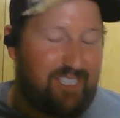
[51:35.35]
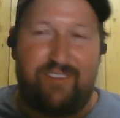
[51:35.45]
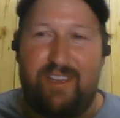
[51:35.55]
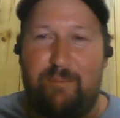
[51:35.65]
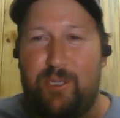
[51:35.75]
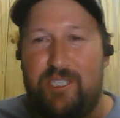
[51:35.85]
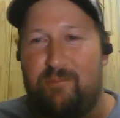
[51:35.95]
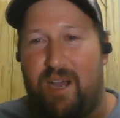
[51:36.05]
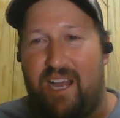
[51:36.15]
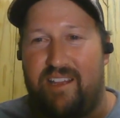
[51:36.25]
If he puts his
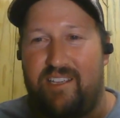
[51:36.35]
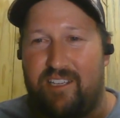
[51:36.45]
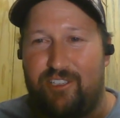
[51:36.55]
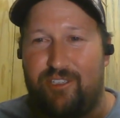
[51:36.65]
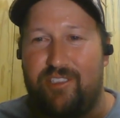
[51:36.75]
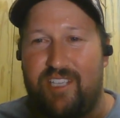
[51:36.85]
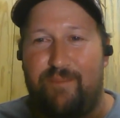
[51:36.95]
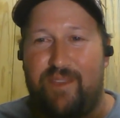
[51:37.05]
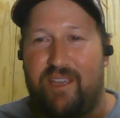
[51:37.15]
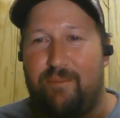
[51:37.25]
mind, he's going to shoot
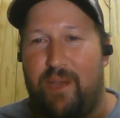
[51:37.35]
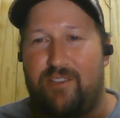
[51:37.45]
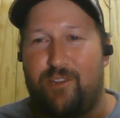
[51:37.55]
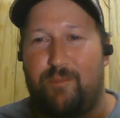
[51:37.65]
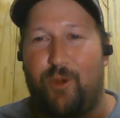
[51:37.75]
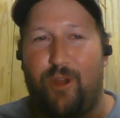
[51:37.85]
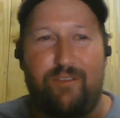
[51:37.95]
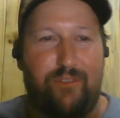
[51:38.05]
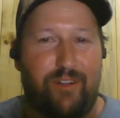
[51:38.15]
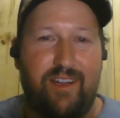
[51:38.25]
something and pay top dollar
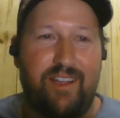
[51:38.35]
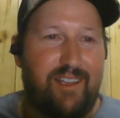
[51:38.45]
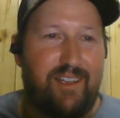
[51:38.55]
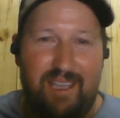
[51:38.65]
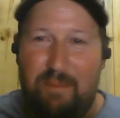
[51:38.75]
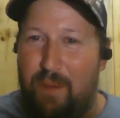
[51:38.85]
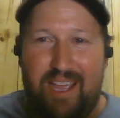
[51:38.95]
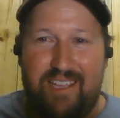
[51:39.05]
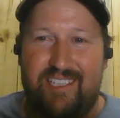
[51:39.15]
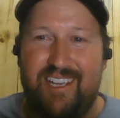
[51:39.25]
for it, he
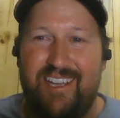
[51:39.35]
pays.